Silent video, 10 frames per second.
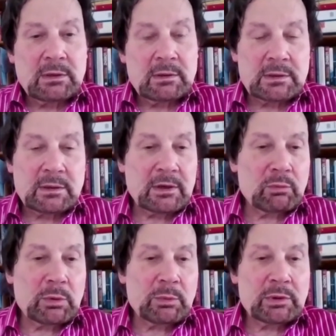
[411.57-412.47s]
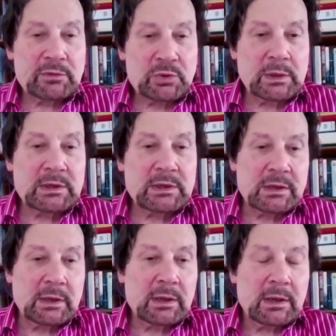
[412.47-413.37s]
that a young woman of
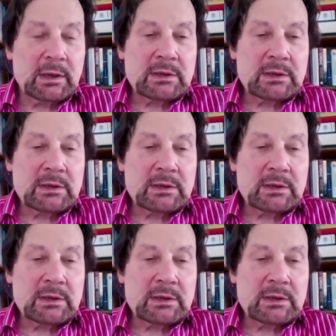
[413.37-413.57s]
20